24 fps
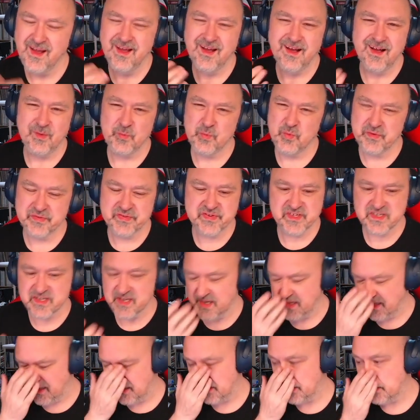We'll
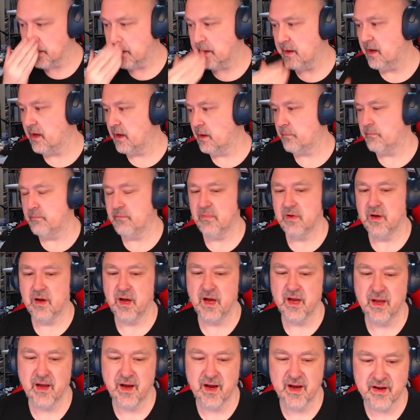see.
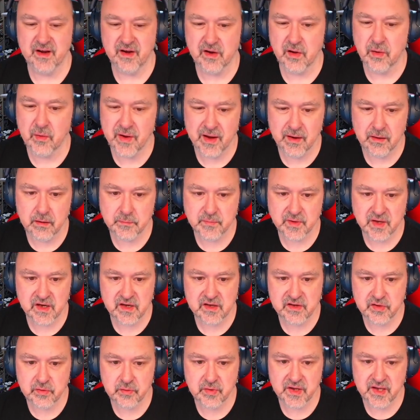I don't know how I'm going to
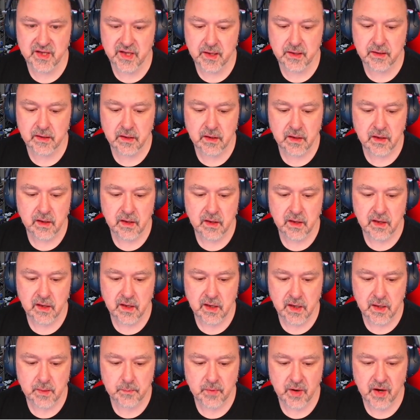do it yet.
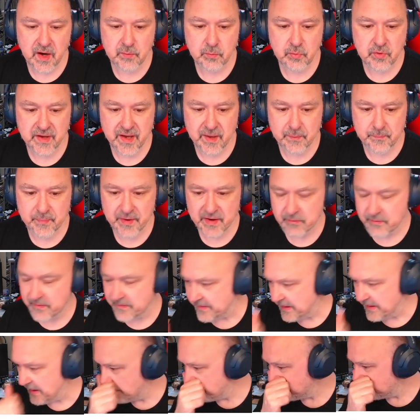I will get better at
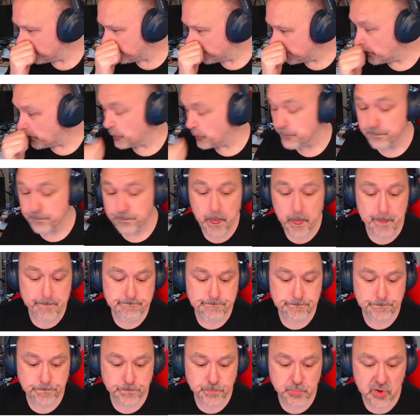that as I go.
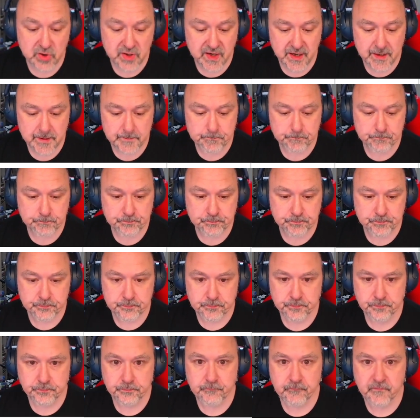Okay.
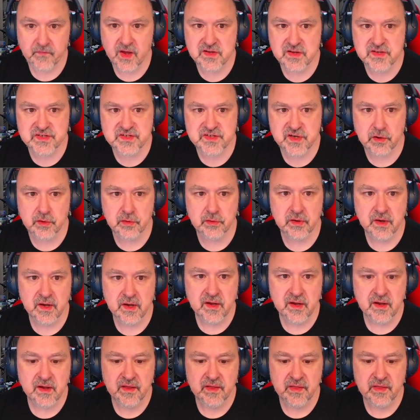So
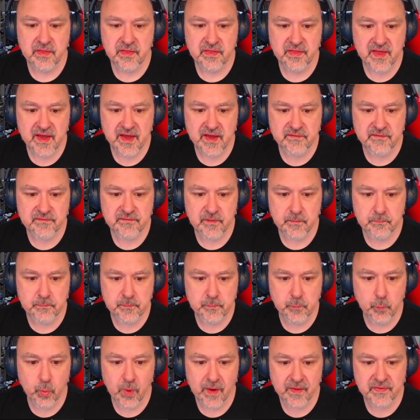they've
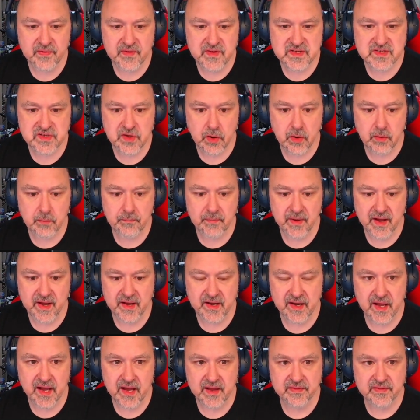won this combat
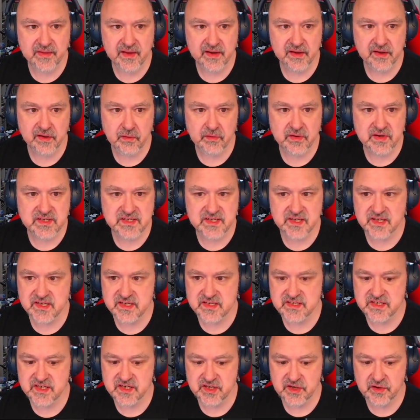and they're going to
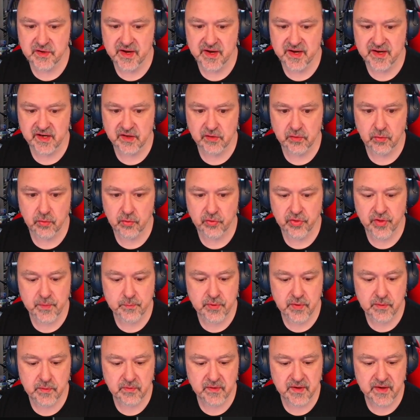continue heading north. I
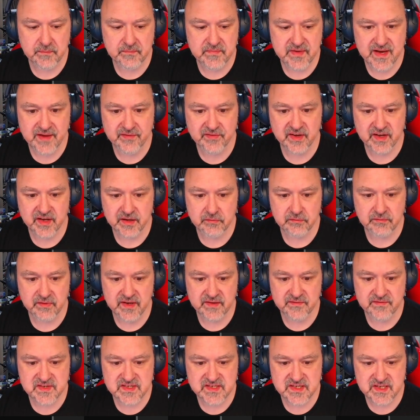probably am never going to
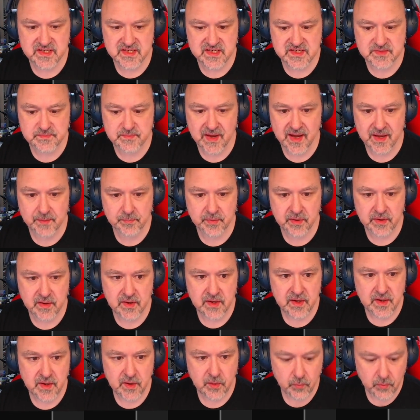revisit this map.
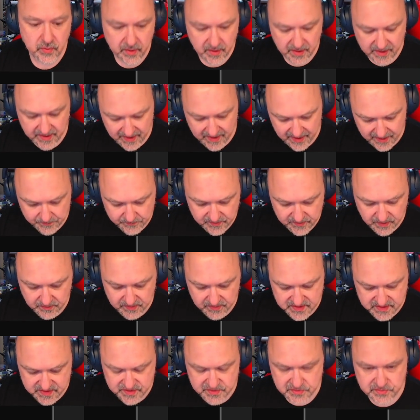What I am going
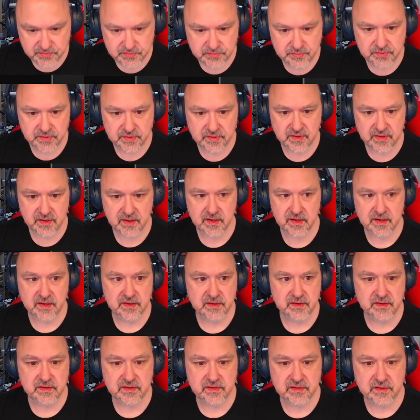to do,
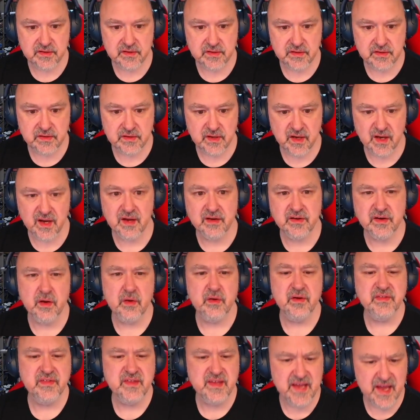and no,
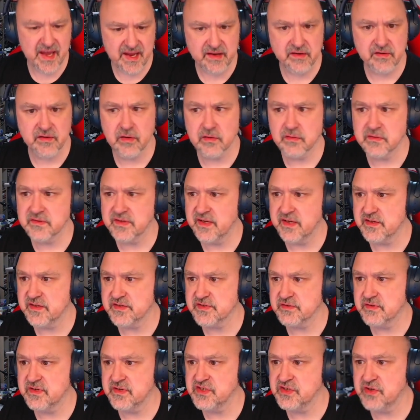at the end, I'll take a
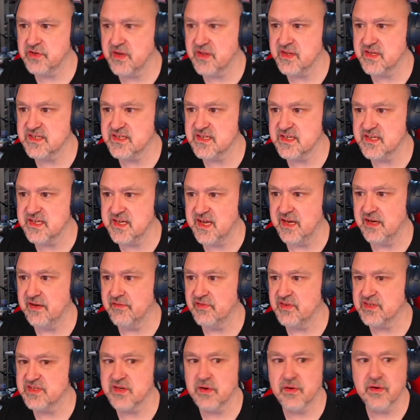screenshot of this at the end of
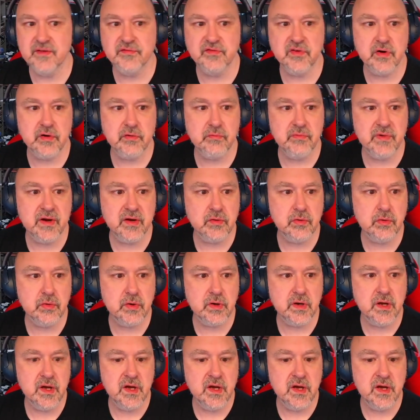it so I've got a record.